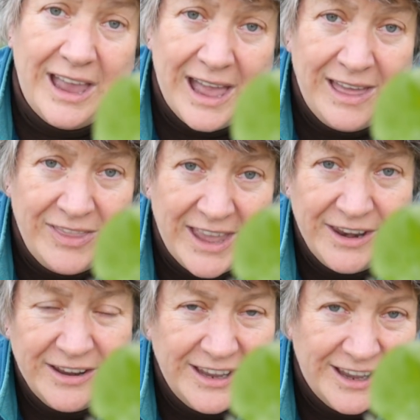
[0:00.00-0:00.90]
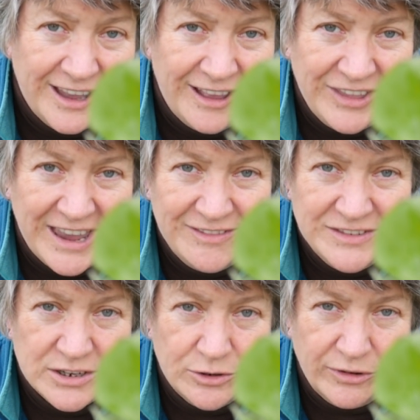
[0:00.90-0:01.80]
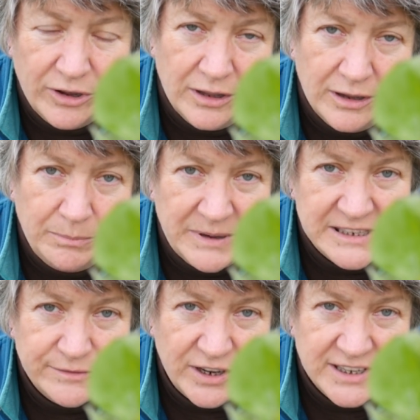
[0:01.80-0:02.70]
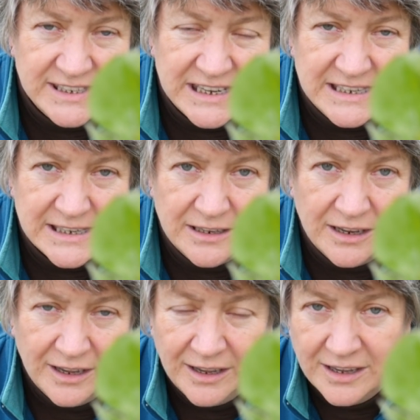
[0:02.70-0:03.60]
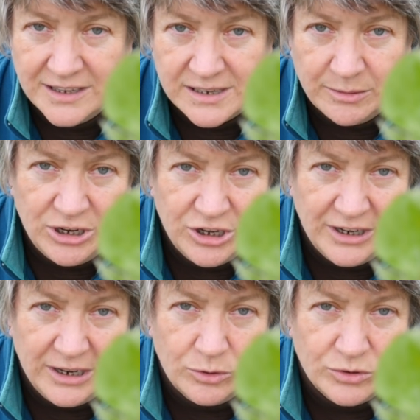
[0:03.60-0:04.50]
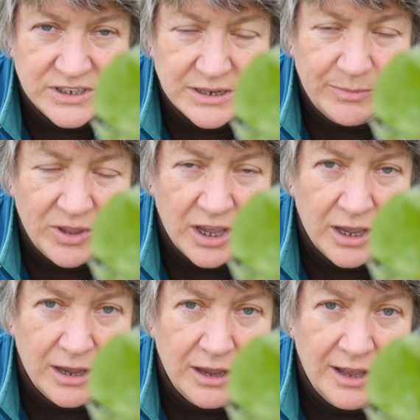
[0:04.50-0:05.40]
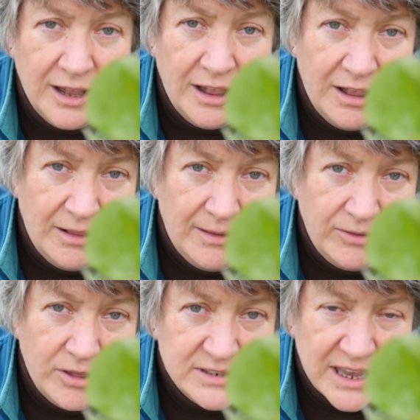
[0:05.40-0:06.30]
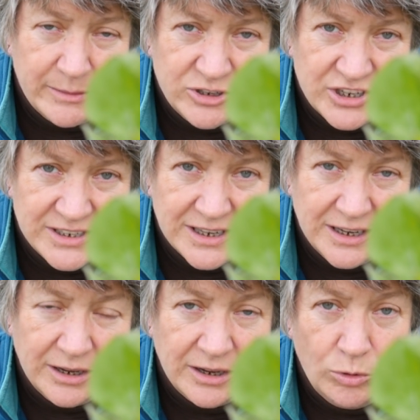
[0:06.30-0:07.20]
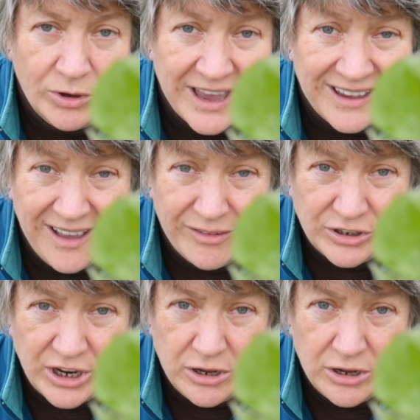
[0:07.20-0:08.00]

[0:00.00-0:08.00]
And then at the end of butterfly season, so in early autumn, those cabbages will get covered